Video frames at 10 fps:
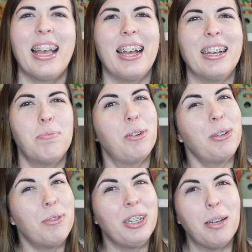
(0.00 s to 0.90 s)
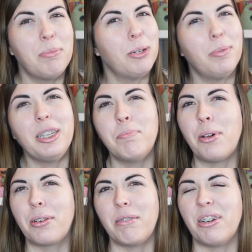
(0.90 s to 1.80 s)
but we will not be opening
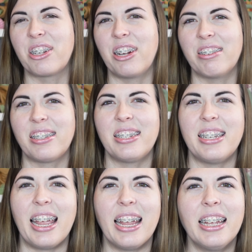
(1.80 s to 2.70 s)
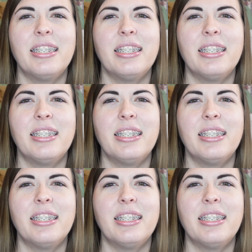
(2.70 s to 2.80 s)
Pokemon cards today.